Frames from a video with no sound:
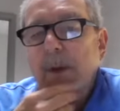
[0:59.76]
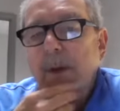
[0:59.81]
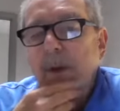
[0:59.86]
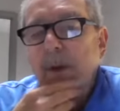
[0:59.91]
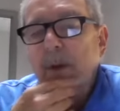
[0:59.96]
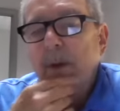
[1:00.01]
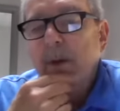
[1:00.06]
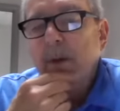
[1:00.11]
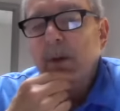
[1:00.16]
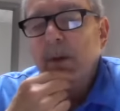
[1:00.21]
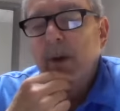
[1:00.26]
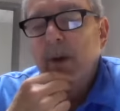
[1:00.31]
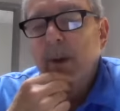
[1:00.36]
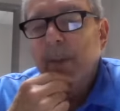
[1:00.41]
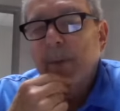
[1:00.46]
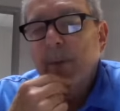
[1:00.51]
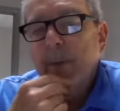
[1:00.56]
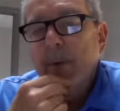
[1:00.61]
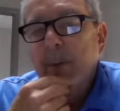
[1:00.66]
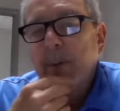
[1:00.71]
the
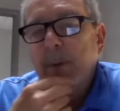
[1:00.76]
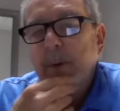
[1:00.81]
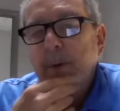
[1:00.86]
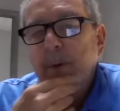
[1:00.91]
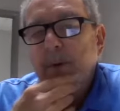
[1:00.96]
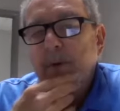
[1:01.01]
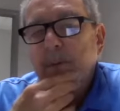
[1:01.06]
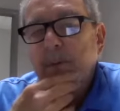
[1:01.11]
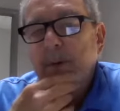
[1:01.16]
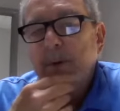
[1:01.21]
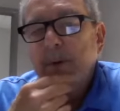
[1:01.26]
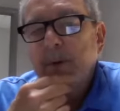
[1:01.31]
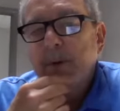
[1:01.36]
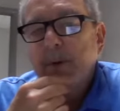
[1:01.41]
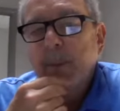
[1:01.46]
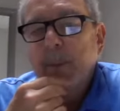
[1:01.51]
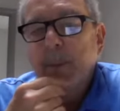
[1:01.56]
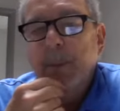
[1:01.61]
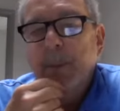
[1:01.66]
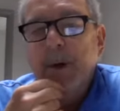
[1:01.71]
capital punishment.
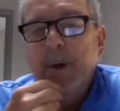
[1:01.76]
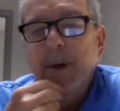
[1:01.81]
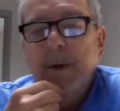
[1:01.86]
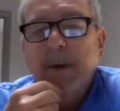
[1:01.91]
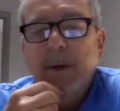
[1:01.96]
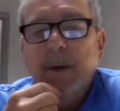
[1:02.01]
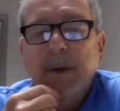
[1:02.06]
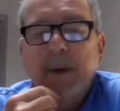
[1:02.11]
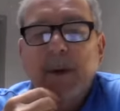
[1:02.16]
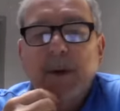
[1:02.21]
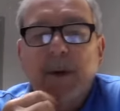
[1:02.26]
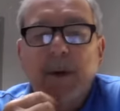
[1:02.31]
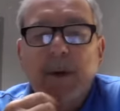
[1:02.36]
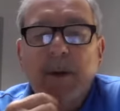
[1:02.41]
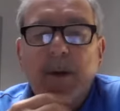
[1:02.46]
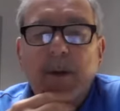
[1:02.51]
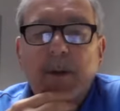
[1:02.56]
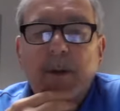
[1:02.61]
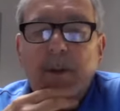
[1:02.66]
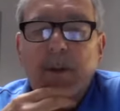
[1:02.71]
But
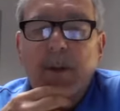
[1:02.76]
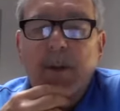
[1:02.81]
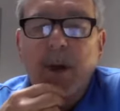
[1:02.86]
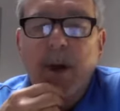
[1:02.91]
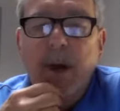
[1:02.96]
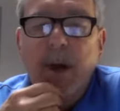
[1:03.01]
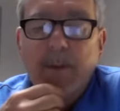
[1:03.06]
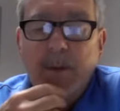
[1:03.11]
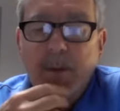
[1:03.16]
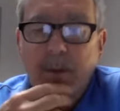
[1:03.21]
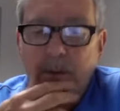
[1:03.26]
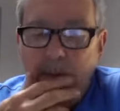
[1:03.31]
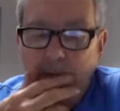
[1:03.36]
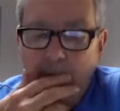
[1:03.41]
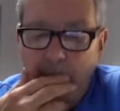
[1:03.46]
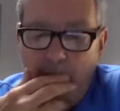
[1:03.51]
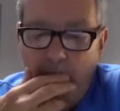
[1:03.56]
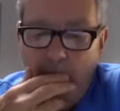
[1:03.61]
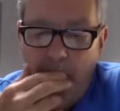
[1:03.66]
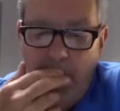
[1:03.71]
now the option is
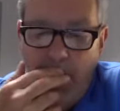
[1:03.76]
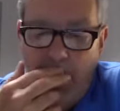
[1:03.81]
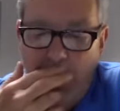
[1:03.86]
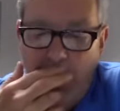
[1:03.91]
going to